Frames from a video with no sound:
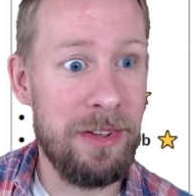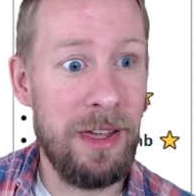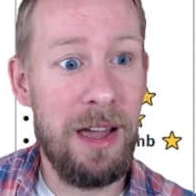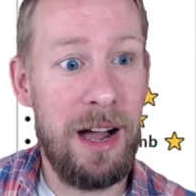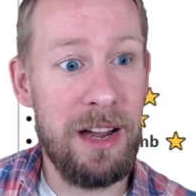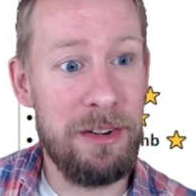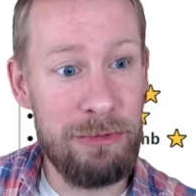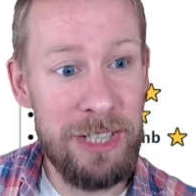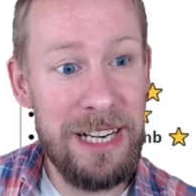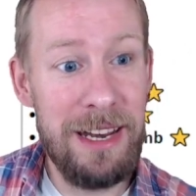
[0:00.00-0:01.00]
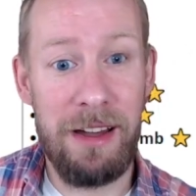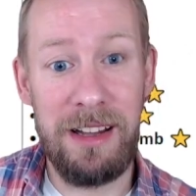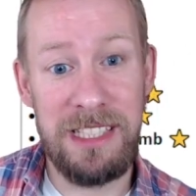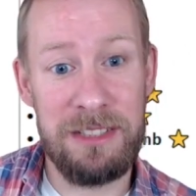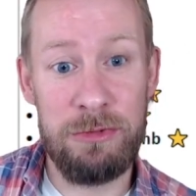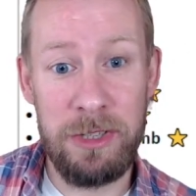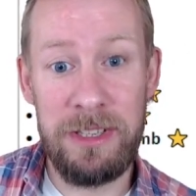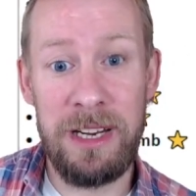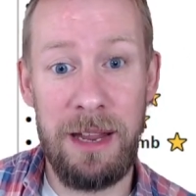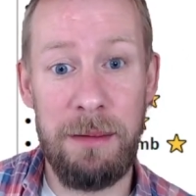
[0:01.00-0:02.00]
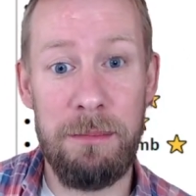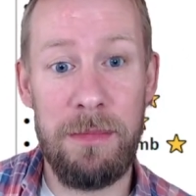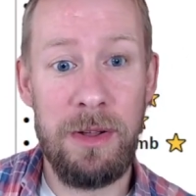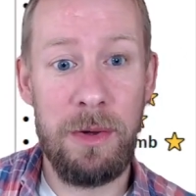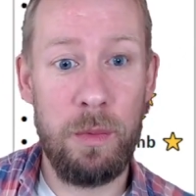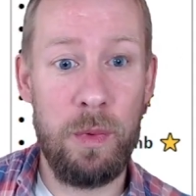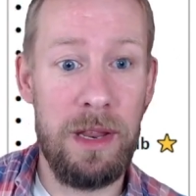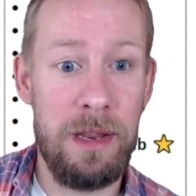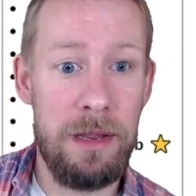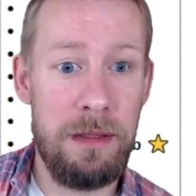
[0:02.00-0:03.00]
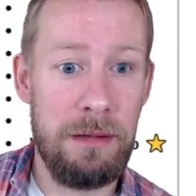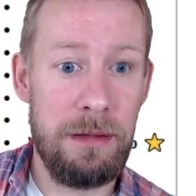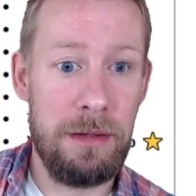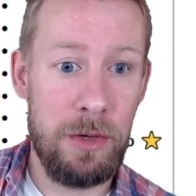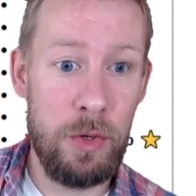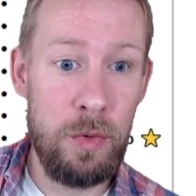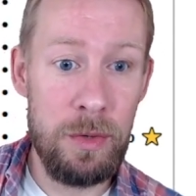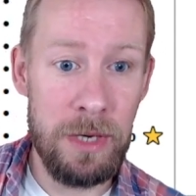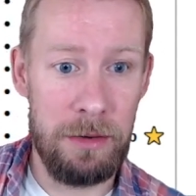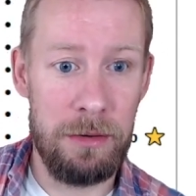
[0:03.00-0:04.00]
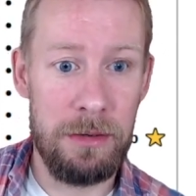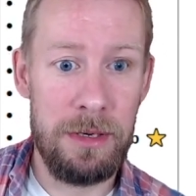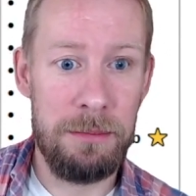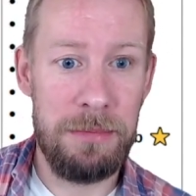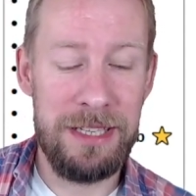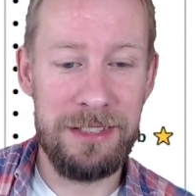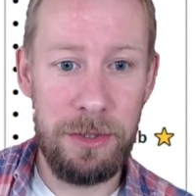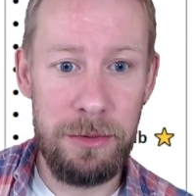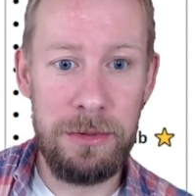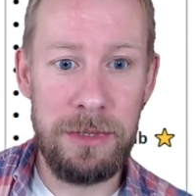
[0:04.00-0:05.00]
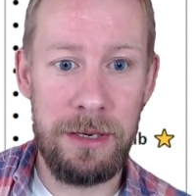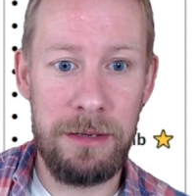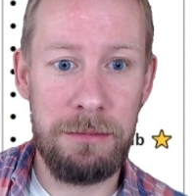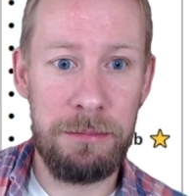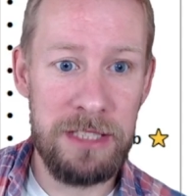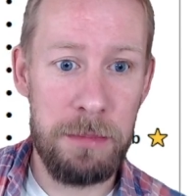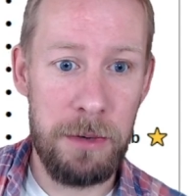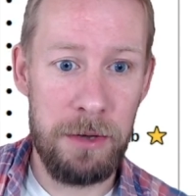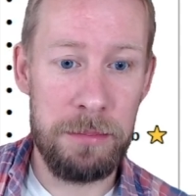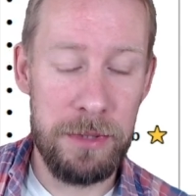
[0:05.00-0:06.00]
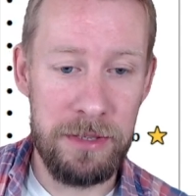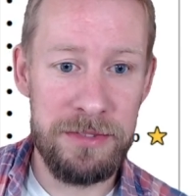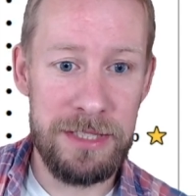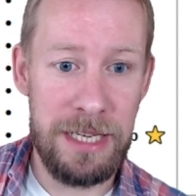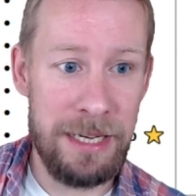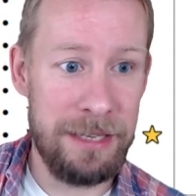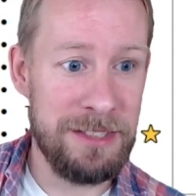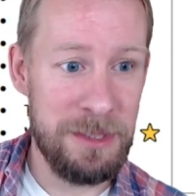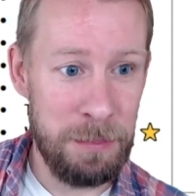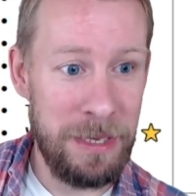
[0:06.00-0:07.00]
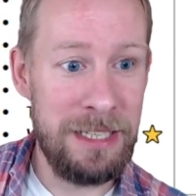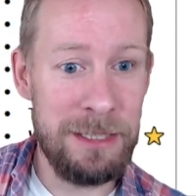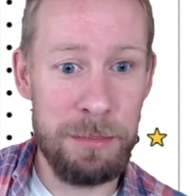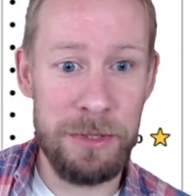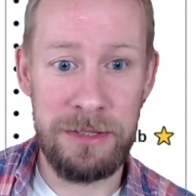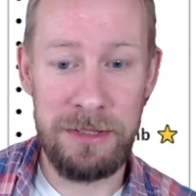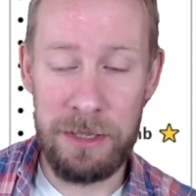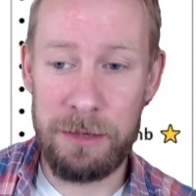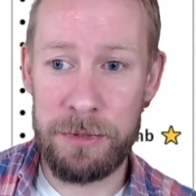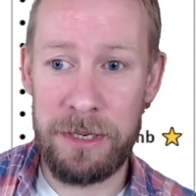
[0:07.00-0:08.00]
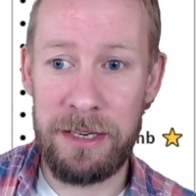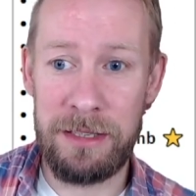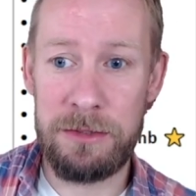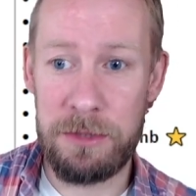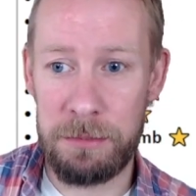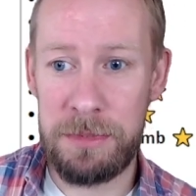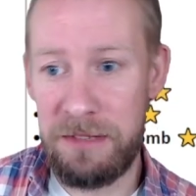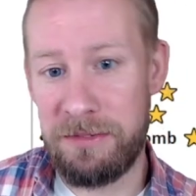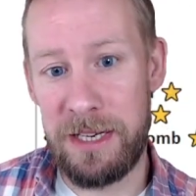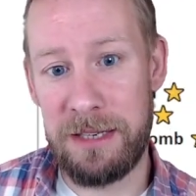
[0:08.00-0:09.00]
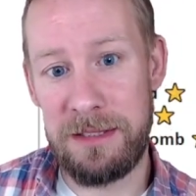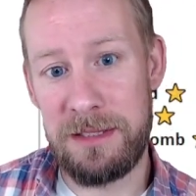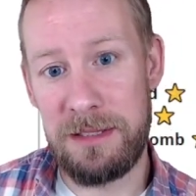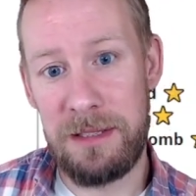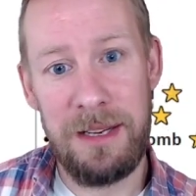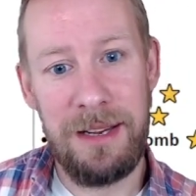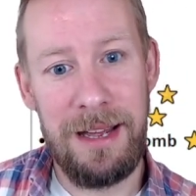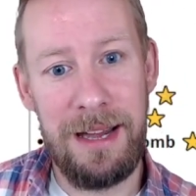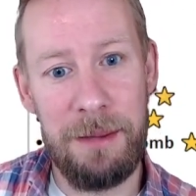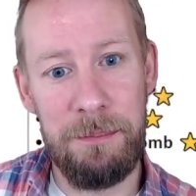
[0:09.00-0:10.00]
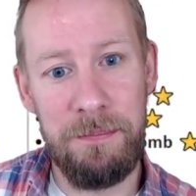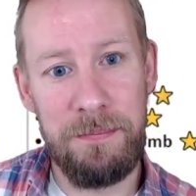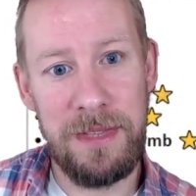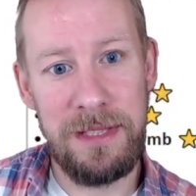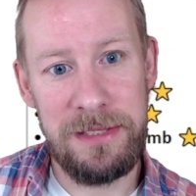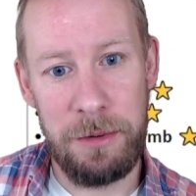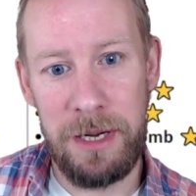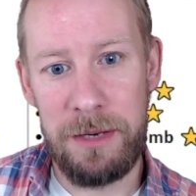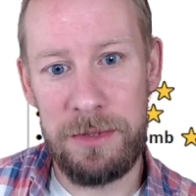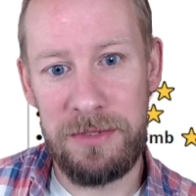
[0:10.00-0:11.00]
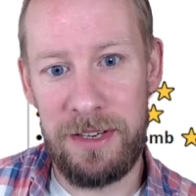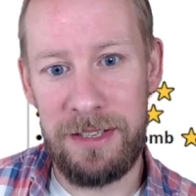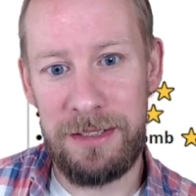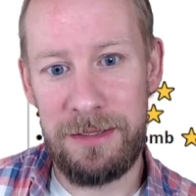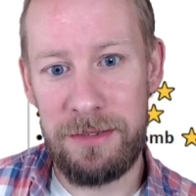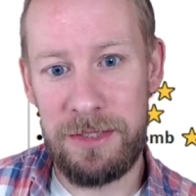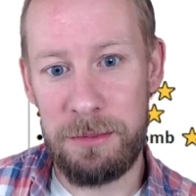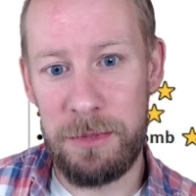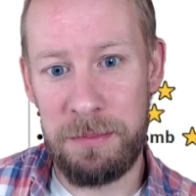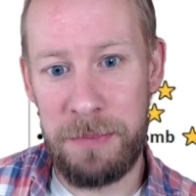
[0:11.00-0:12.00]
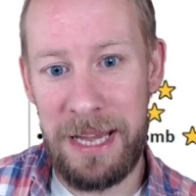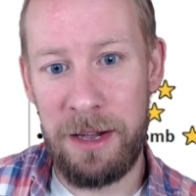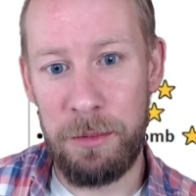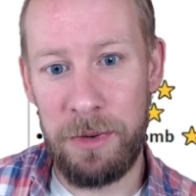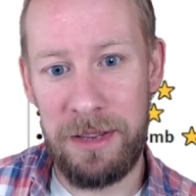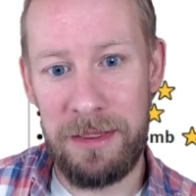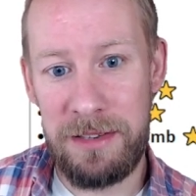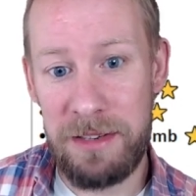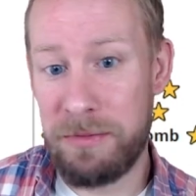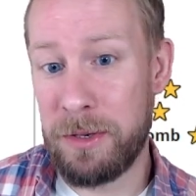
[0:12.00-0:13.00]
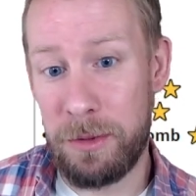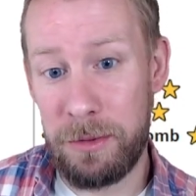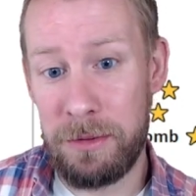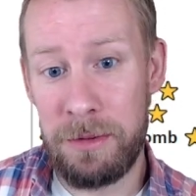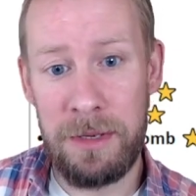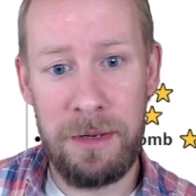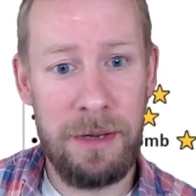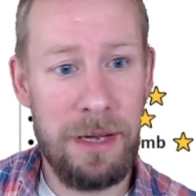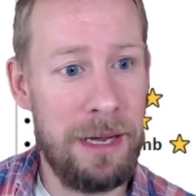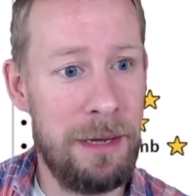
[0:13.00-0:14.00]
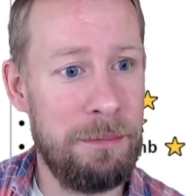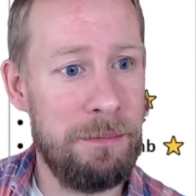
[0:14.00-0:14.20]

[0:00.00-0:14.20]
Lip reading: I'd really like to run him with Uko, because Uko brings block buffs and speed, but does not bring drop defense. So I always find someone to pair her with difficult, and